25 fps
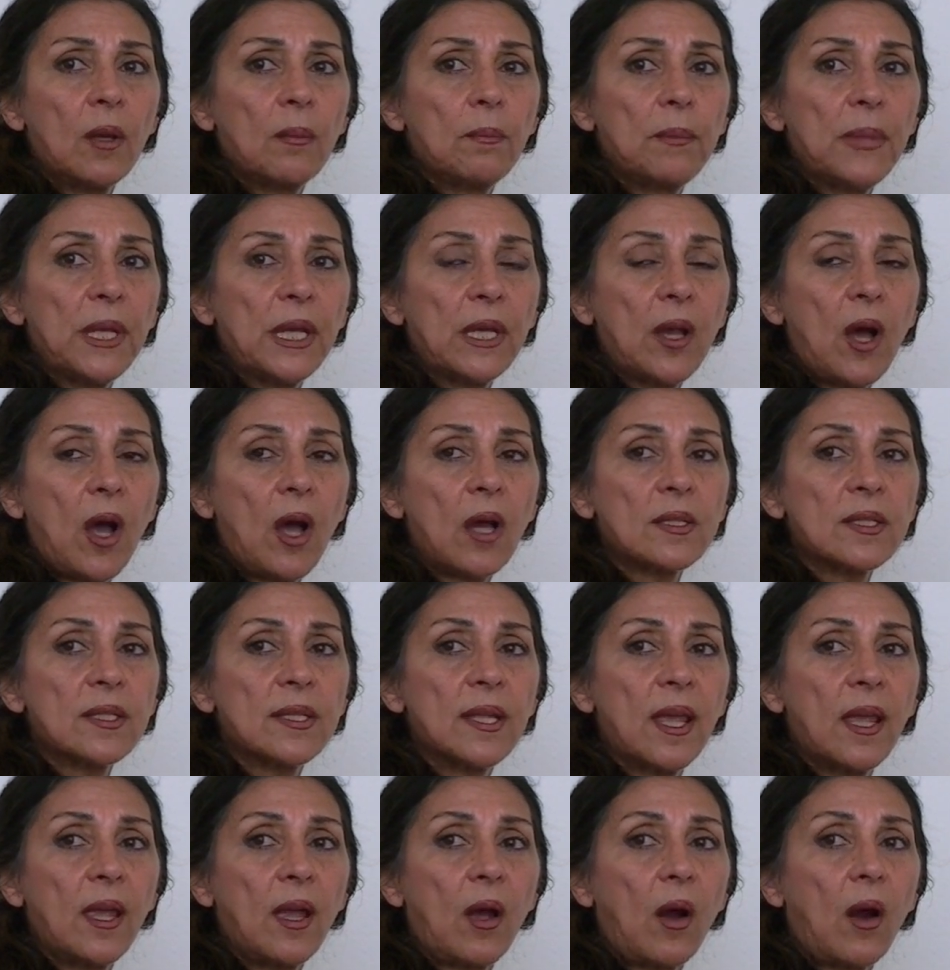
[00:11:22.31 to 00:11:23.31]
because
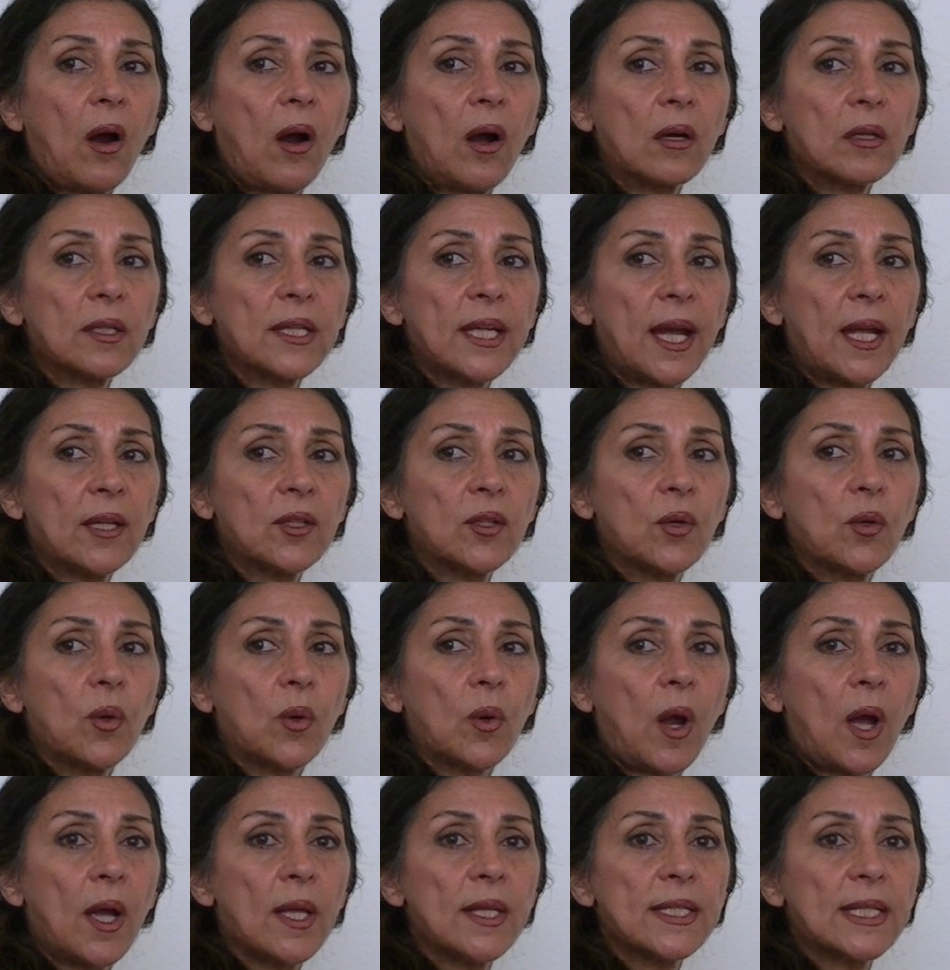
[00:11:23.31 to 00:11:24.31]
they are
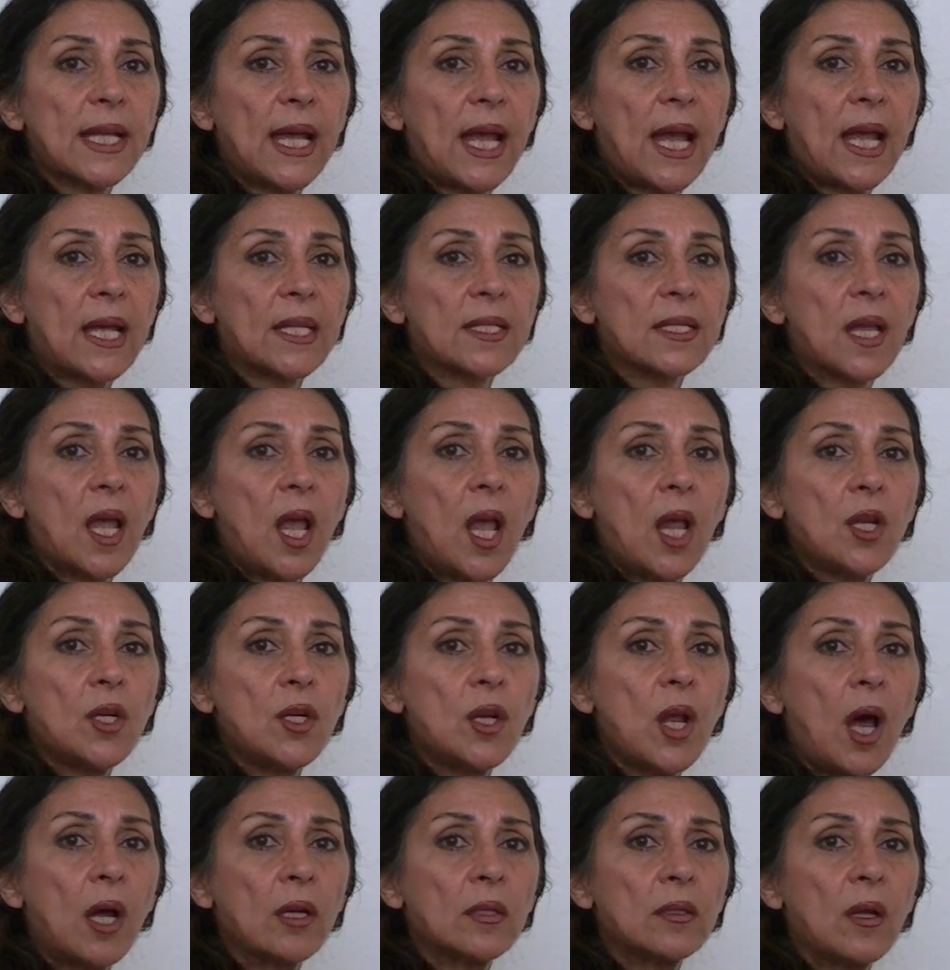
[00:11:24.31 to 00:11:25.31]
categorized as
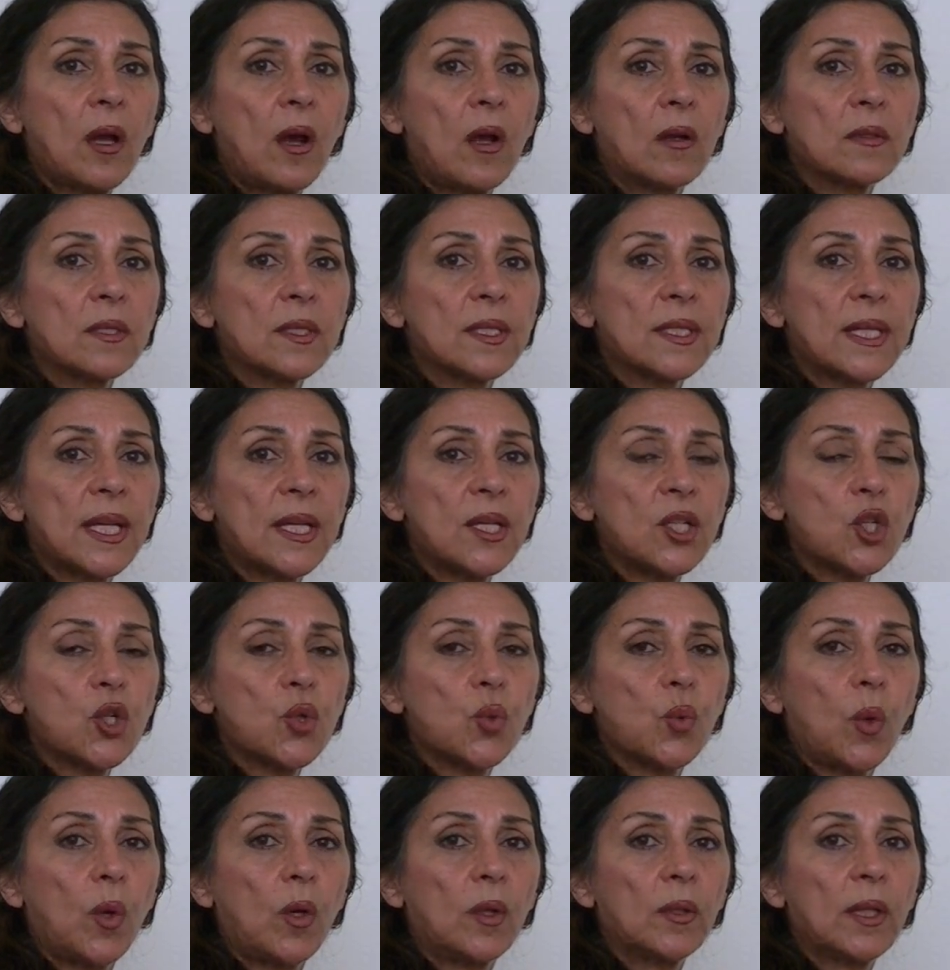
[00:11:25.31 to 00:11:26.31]

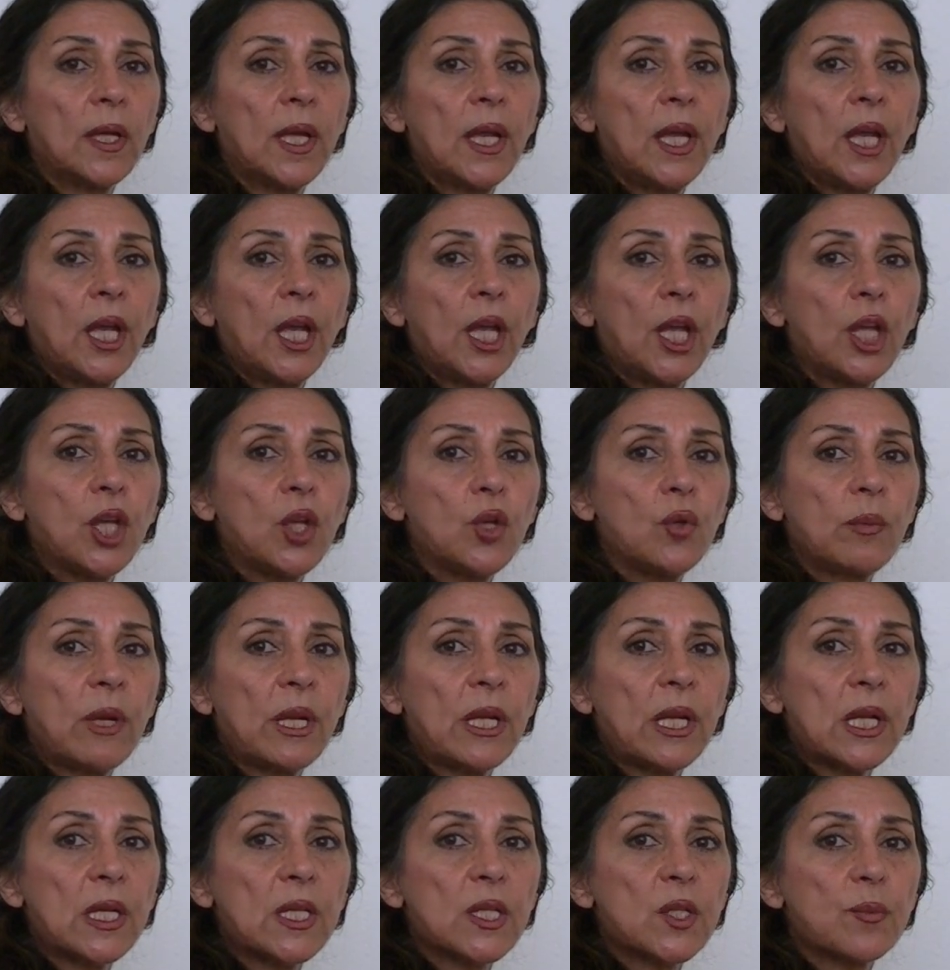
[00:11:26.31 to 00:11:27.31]
non-consensual
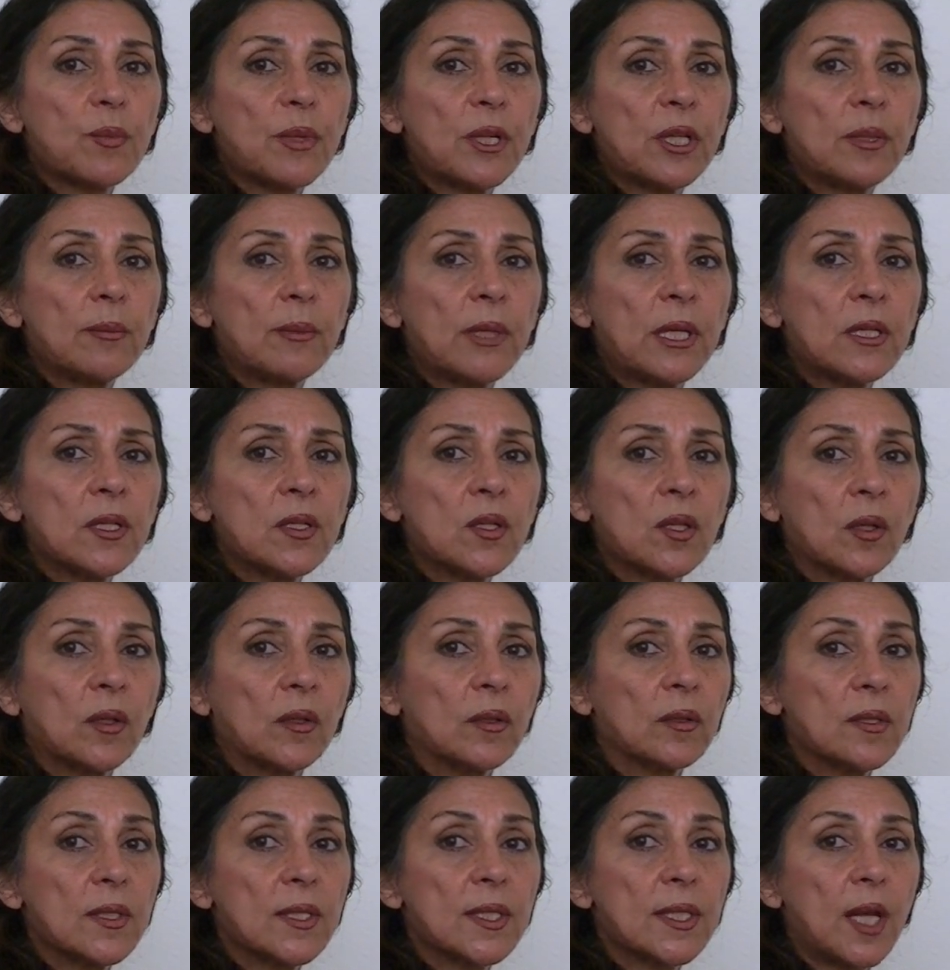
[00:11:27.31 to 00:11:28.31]
human
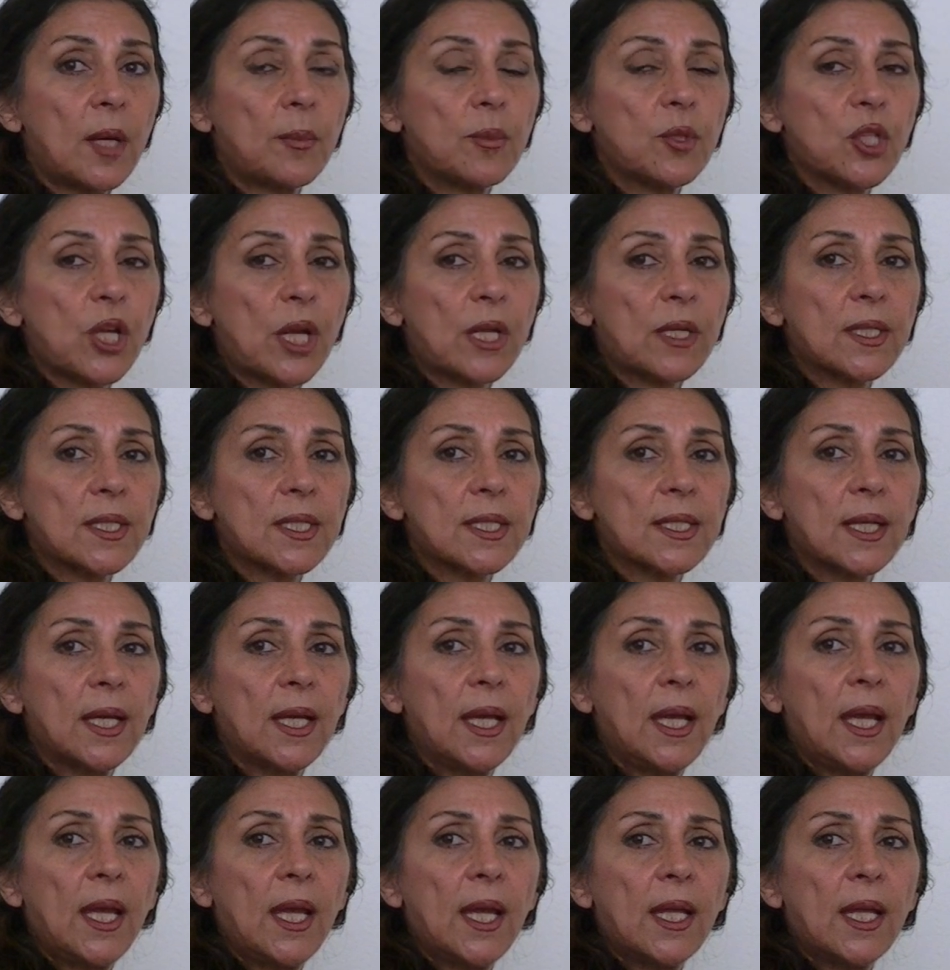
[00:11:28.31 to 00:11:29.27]
experimental subjects.